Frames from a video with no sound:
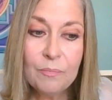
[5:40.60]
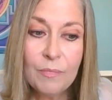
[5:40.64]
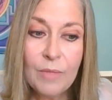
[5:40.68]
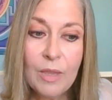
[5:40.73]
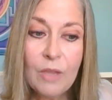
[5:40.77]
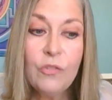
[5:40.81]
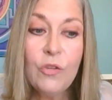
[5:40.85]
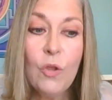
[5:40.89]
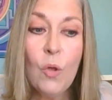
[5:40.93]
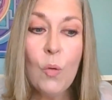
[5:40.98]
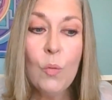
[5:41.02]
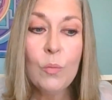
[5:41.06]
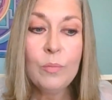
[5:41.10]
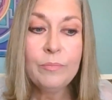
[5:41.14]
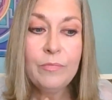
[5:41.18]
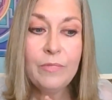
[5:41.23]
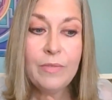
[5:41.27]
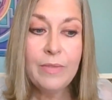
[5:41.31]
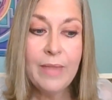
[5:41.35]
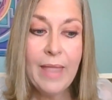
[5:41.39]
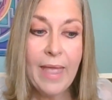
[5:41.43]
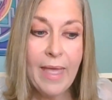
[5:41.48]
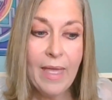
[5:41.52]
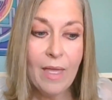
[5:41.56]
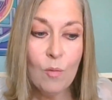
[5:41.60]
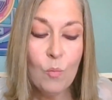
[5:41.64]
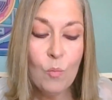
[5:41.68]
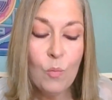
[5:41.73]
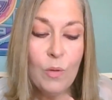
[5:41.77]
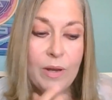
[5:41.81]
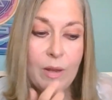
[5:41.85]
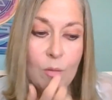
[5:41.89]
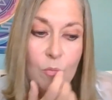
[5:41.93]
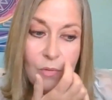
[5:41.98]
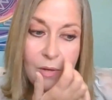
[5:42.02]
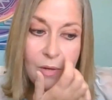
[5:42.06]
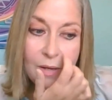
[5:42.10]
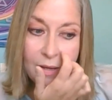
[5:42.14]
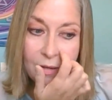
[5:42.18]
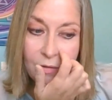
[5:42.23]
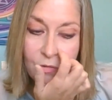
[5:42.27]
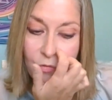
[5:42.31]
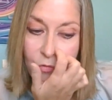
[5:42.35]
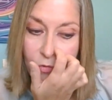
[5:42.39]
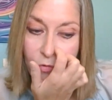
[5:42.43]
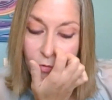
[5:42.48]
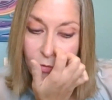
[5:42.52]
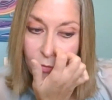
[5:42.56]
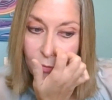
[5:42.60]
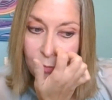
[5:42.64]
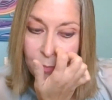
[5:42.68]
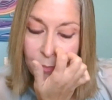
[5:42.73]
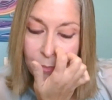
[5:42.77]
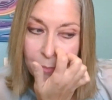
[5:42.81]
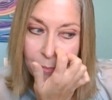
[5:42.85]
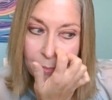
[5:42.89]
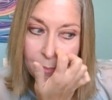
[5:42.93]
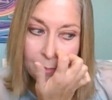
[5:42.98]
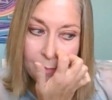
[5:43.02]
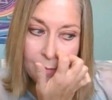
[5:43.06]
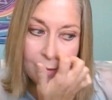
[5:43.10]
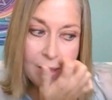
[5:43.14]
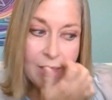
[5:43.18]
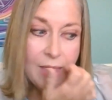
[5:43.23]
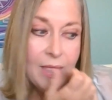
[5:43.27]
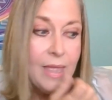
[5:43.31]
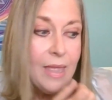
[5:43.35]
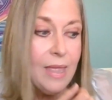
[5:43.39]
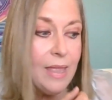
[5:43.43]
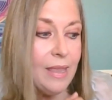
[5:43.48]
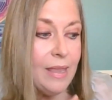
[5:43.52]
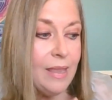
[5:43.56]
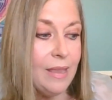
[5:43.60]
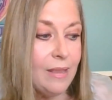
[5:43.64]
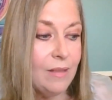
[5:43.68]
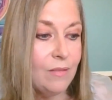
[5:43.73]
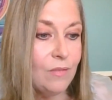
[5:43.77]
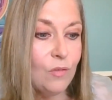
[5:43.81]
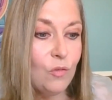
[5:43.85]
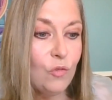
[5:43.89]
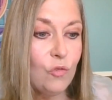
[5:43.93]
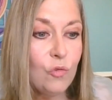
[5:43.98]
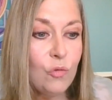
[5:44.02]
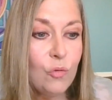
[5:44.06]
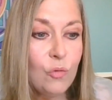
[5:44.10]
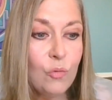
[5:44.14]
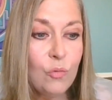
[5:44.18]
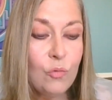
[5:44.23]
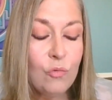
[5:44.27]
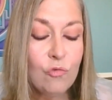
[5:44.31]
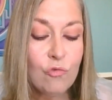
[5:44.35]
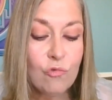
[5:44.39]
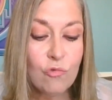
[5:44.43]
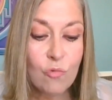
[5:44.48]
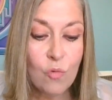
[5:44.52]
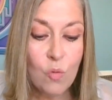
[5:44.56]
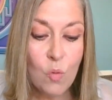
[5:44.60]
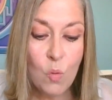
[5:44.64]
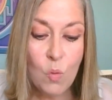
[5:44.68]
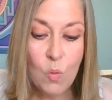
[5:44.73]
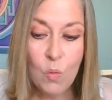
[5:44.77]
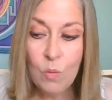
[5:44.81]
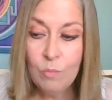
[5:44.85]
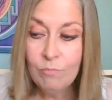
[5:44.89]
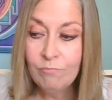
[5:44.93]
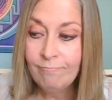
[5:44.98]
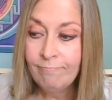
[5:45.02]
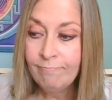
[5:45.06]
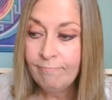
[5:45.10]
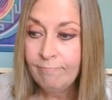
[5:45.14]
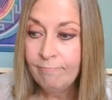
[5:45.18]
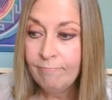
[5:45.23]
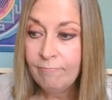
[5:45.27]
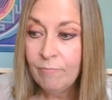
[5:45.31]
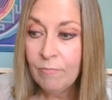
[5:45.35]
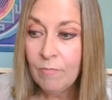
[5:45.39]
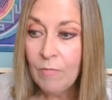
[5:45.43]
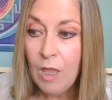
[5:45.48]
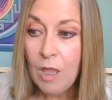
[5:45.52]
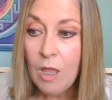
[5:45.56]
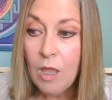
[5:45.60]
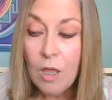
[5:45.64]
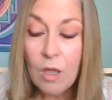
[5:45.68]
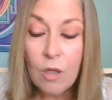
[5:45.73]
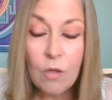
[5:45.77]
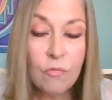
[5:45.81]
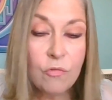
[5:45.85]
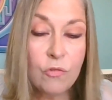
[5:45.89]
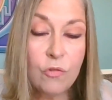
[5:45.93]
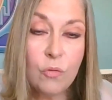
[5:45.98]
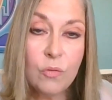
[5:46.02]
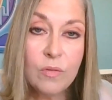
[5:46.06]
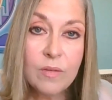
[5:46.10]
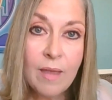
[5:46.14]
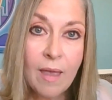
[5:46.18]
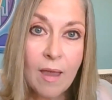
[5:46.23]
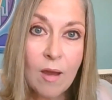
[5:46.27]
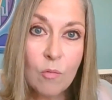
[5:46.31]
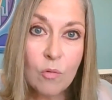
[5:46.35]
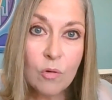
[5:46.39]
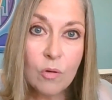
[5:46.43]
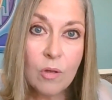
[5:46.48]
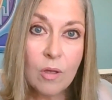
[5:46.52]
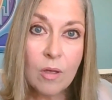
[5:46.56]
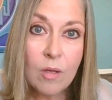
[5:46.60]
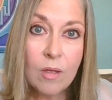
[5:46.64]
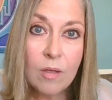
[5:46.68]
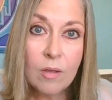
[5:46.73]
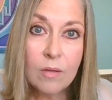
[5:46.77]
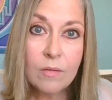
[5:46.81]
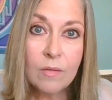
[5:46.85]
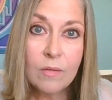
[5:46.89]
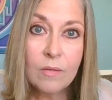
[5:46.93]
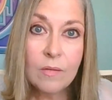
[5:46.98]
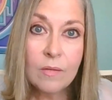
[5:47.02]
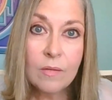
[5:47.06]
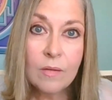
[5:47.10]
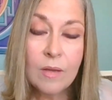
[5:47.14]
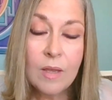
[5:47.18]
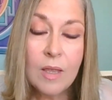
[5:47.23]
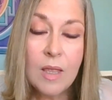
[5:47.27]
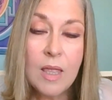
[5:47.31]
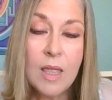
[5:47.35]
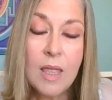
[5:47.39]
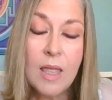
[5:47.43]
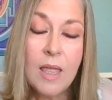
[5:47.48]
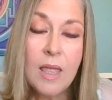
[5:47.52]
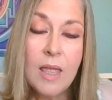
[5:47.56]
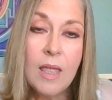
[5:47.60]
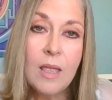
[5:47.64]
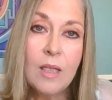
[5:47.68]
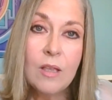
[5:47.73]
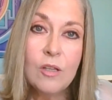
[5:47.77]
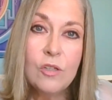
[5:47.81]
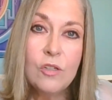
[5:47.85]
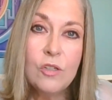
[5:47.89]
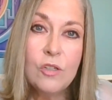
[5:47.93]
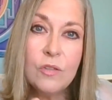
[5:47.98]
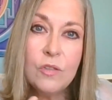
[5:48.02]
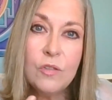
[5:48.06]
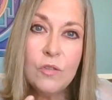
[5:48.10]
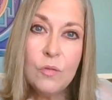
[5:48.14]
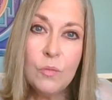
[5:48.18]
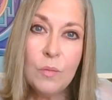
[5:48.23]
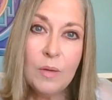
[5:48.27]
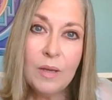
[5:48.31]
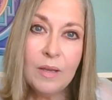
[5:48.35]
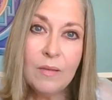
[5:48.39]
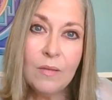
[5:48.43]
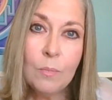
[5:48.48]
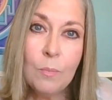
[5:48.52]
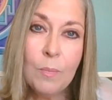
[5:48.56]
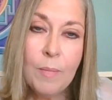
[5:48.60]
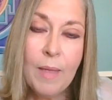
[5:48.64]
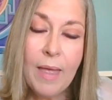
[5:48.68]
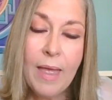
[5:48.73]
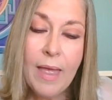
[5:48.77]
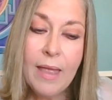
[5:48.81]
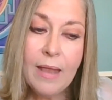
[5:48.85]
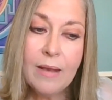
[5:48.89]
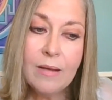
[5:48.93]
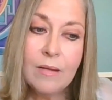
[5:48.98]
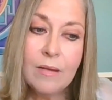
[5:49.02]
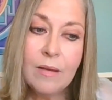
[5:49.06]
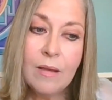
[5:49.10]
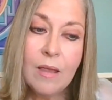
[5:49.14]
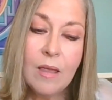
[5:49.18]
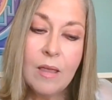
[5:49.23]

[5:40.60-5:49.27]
So now, what I would like to do is to draw a few tarot cards just to expand